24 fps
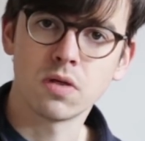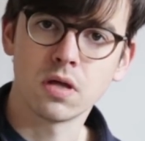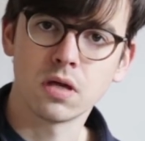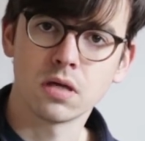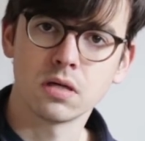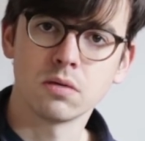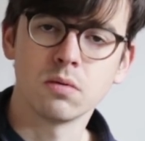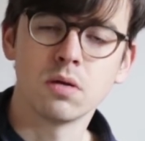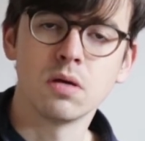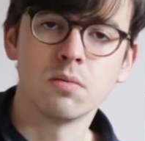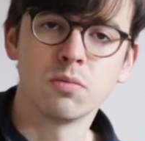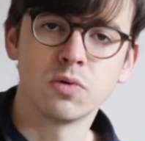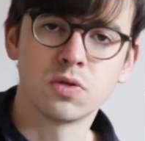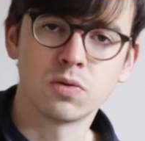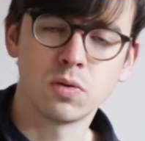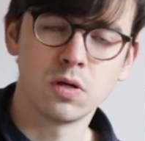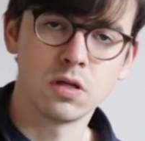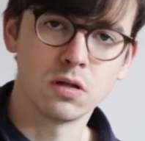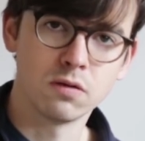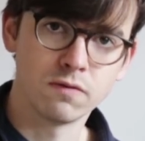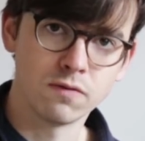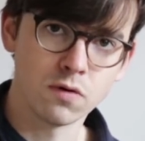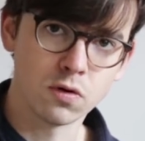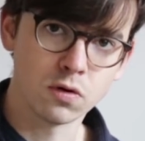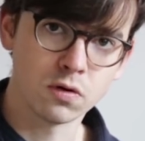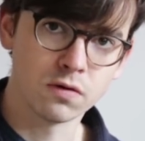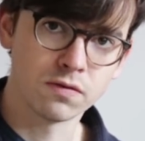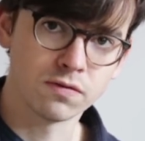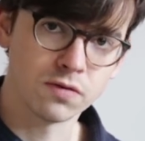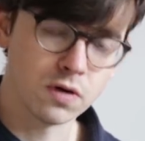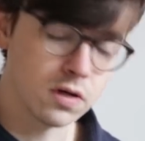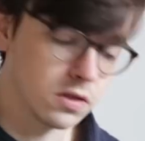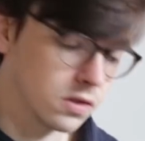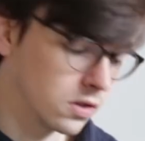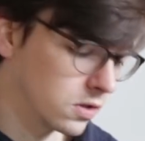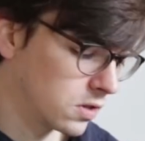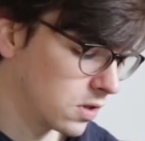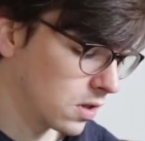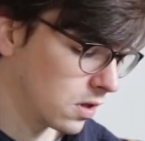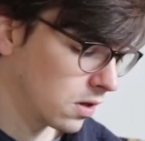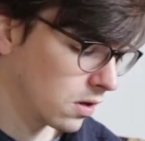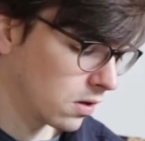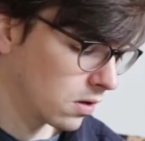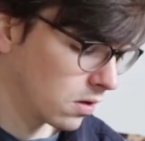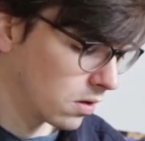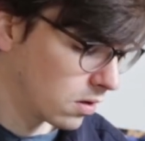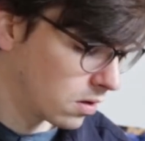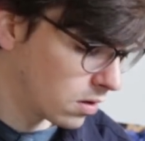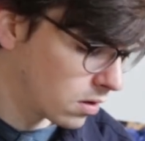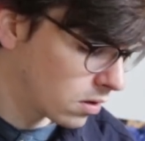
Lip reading: thing in between the vocal phrases there.